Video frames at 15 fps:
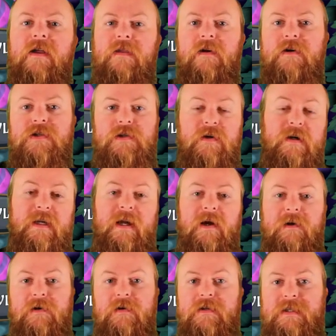There are certain
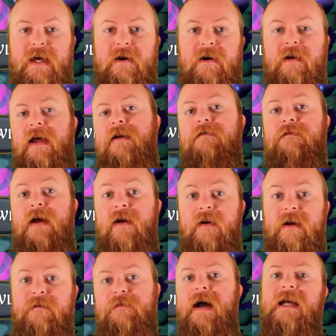characters that are like
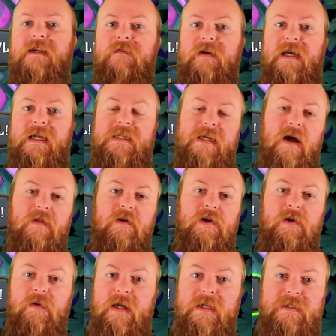very effective against other
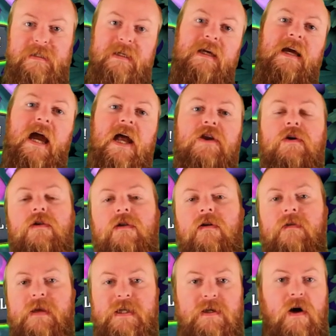units, and you'll
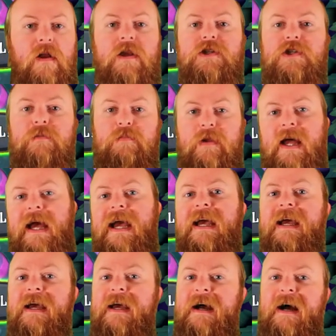learn these all as you
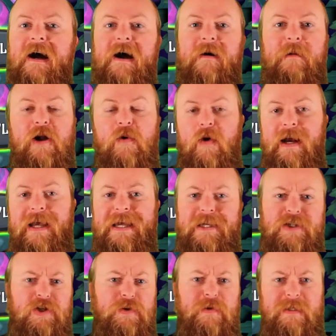play. I don't want to
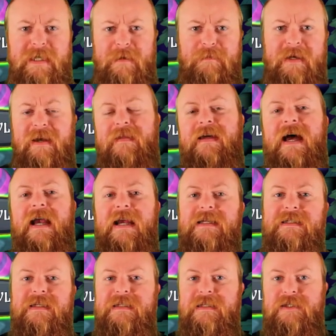get too deep into that,
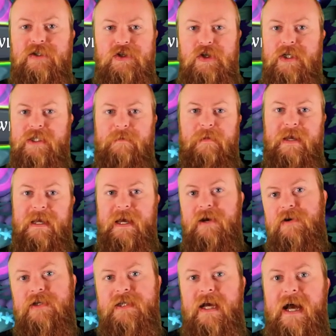as this is just a
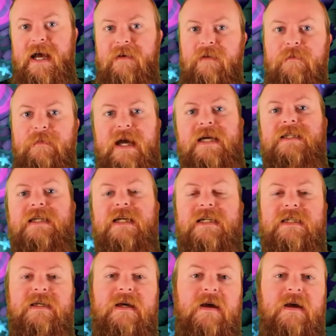beginner's guide of the basics,